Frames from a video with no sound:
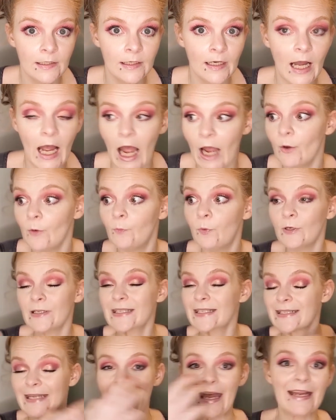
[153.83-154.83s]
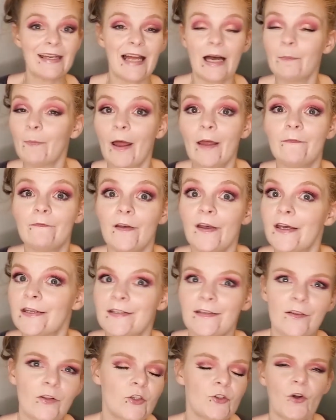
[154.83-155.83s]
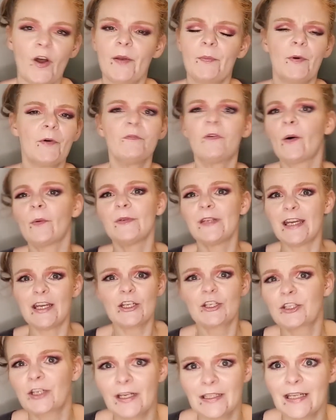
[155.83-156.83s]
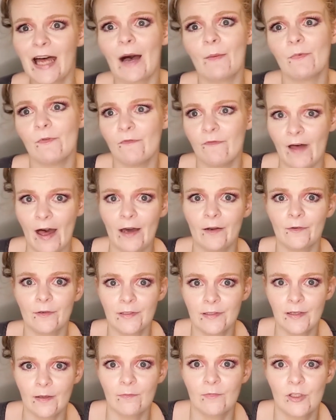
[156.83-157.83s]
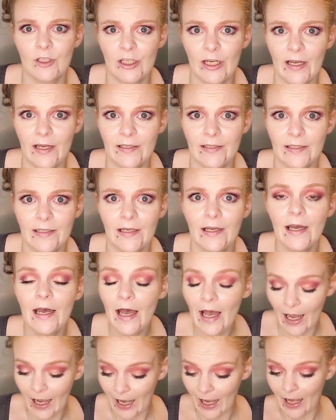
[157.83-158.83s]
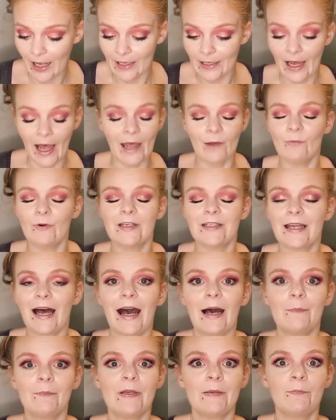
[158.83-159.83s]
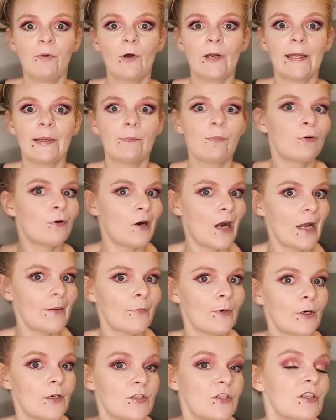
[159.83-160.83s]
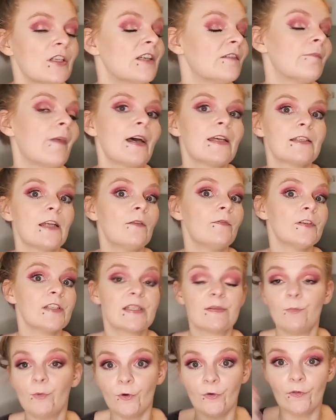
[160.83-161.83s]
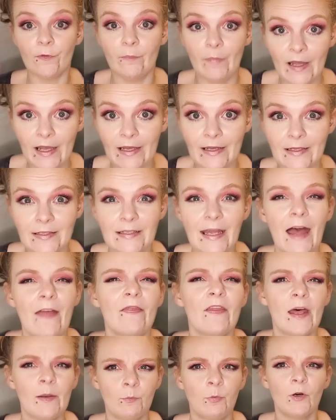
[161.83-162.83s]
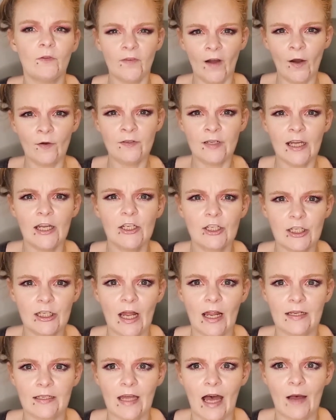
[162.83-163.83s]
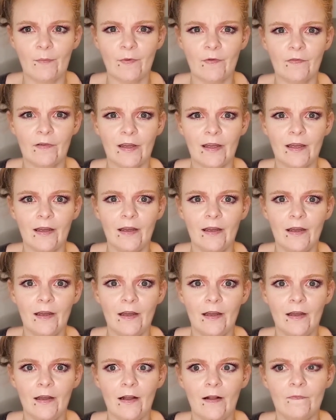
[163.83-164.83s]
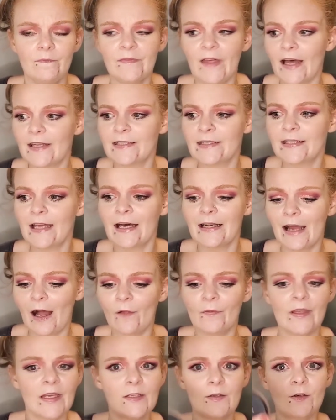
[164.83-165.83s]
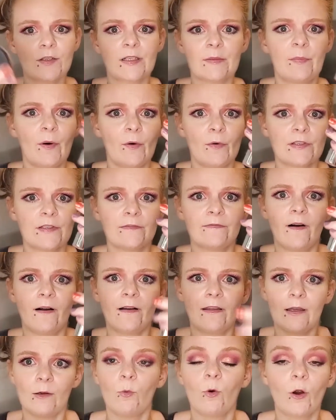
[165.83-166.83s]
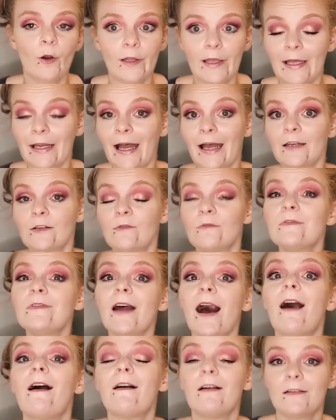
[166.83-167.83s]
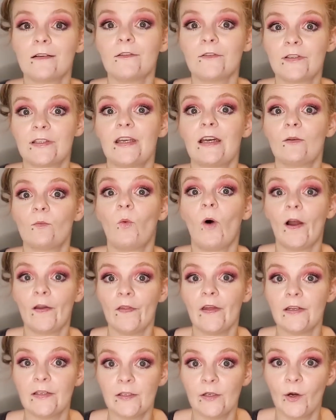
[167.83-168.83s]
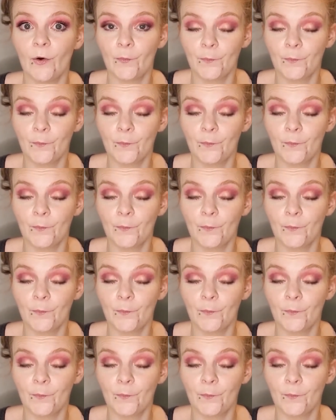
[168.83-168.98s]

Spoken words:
I would put sand on my face and then try to put foundation on top of that or some shit. I would not be putting primer to give myself a smooth base and then put foundation on top of it. That's not how these are supposed to fucking work, and I do not understand why they do.